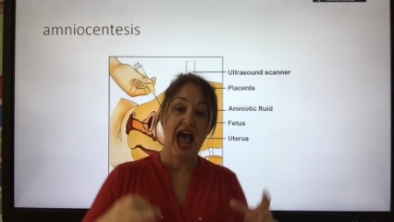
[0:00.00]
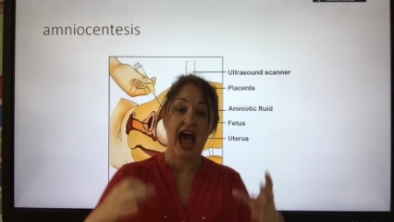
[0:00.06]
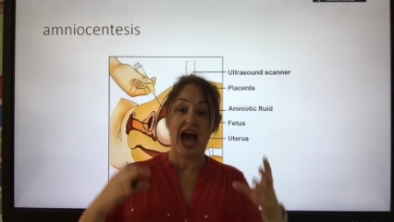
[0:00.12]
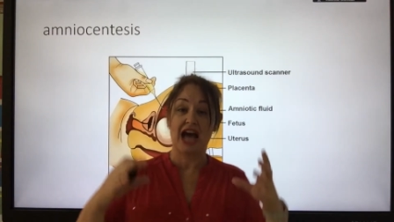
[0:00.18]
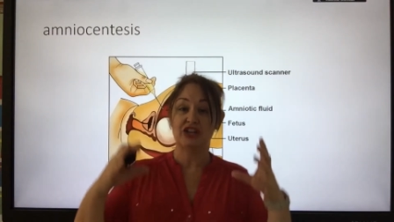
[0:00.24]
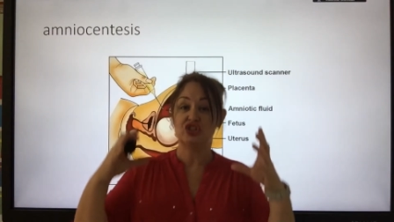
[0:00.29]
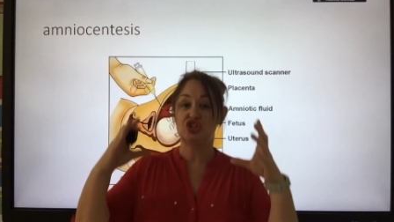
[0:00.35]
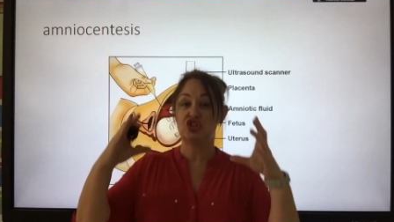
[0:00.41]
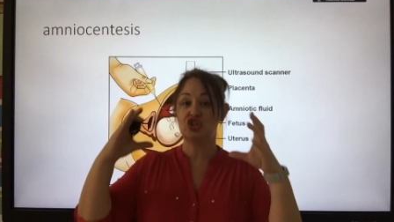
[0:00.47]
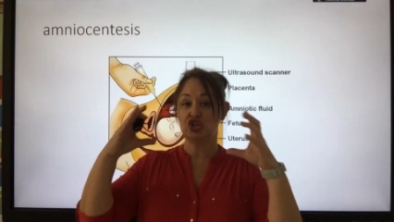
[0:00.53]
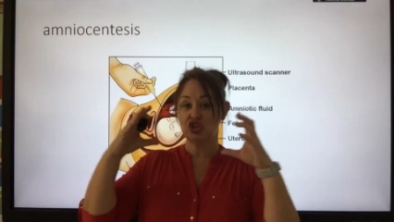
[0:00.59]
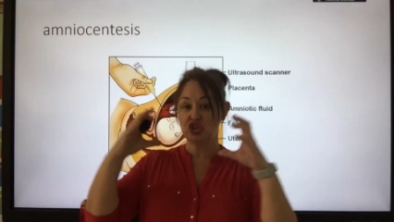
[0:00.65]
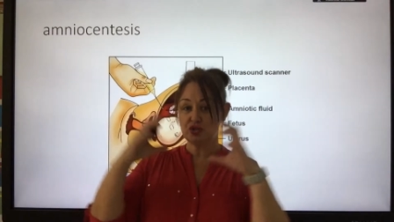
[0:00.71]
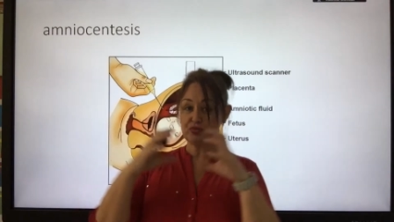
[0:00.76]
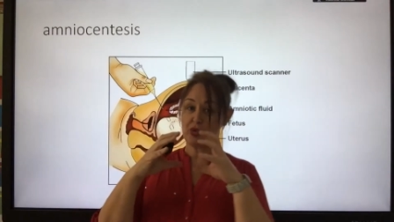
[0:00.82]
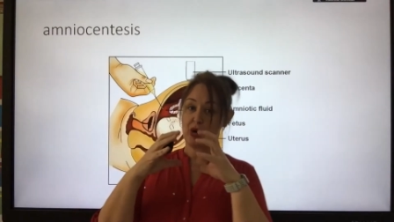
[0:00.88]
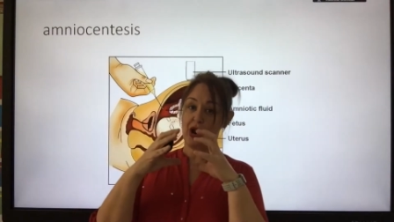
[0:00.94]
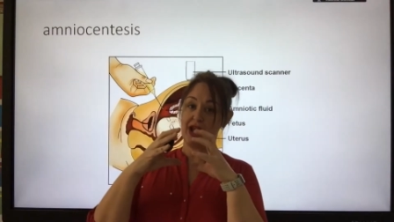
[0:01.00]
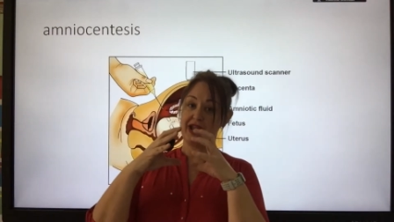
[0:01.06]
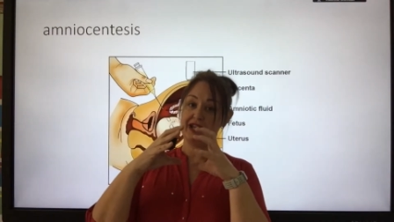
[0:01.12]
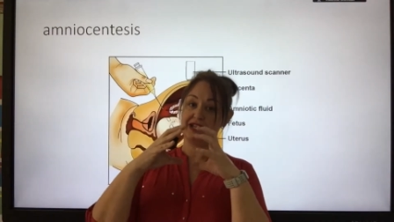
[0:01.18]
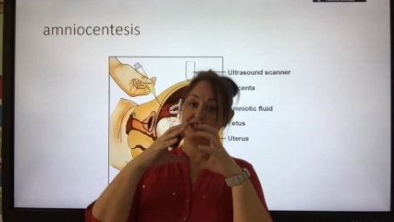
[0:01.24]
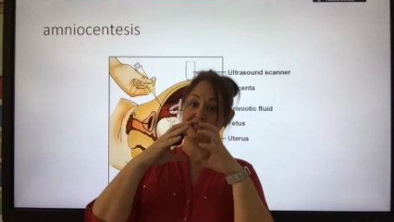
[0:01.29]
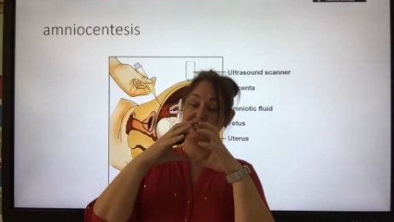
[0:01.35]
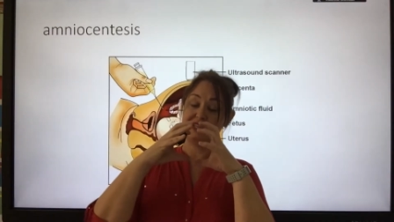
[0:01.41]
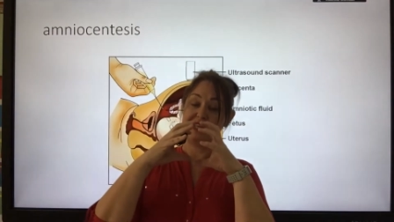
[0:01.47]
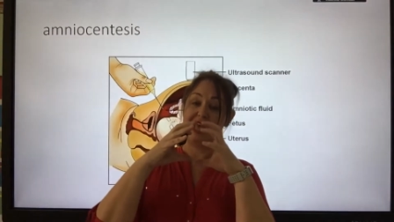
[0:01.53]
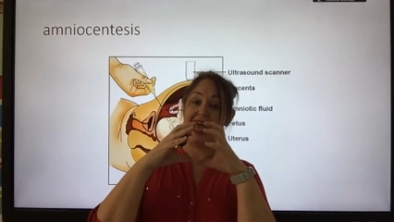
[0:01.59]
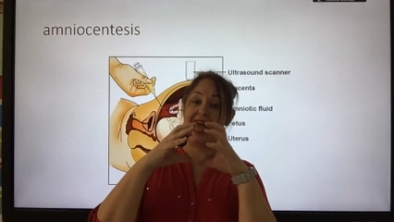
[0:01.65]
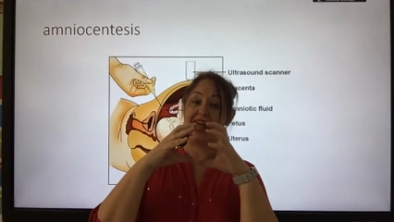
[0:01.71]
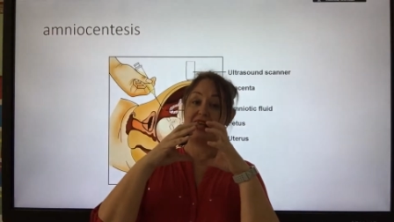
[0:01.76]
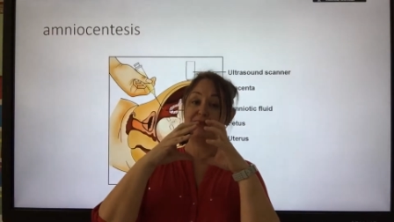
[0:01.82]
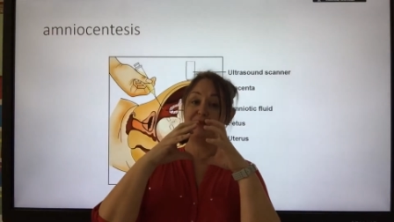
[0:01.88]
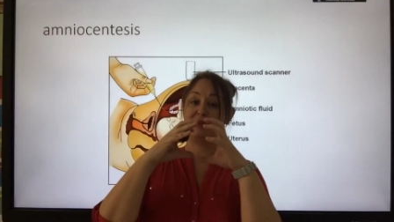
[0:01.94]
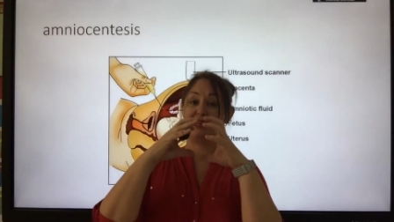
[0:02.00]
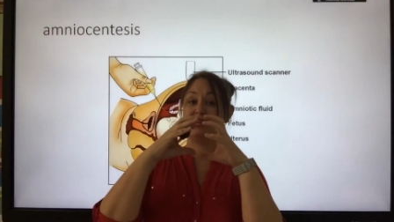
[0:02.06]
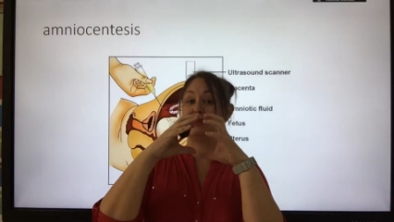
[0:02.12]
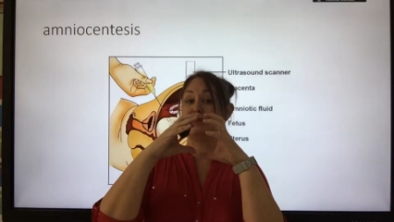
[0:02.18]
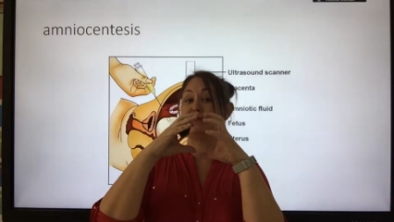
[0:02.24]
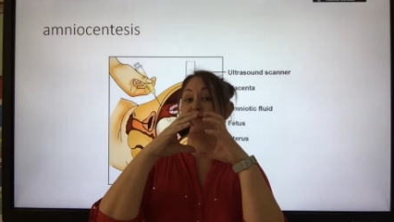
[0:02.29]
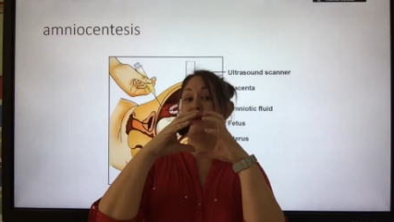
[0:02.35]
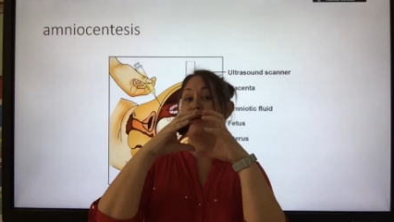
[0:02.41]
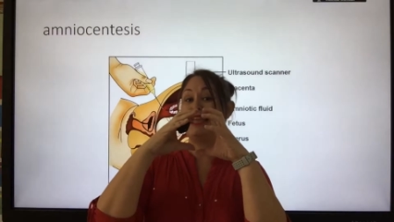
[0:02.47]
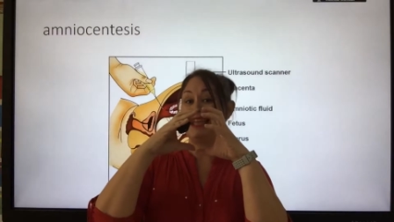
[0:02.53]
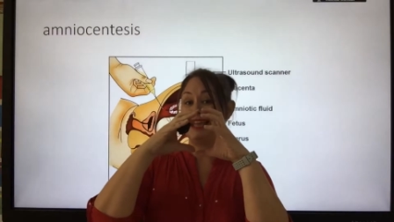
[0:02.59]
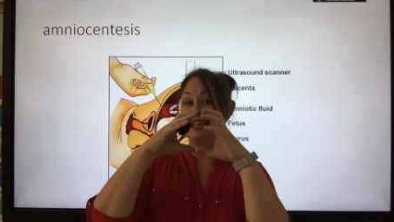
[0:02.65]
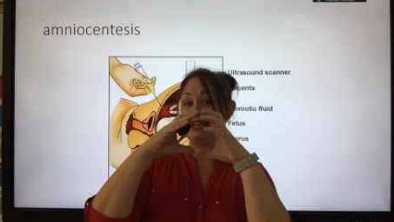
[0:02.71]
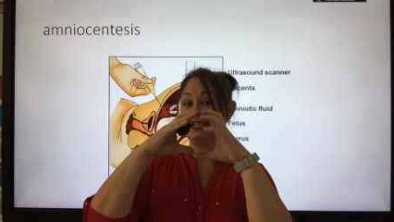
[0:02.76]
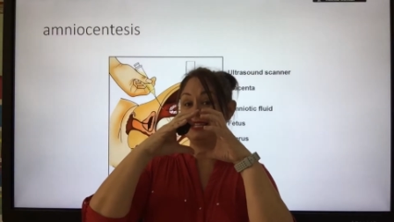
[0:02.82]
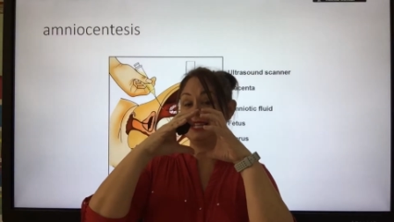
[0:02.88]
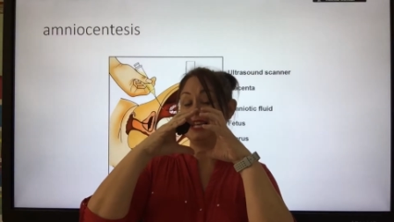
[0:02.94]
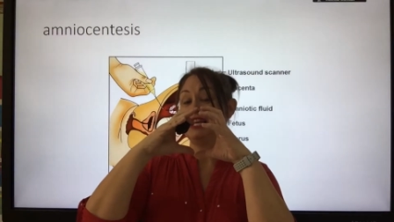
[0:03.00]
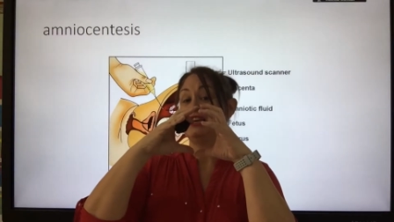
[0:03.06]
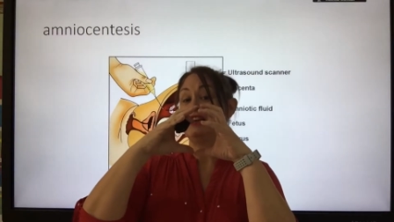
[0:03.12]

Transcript: And just prior to the egg being made,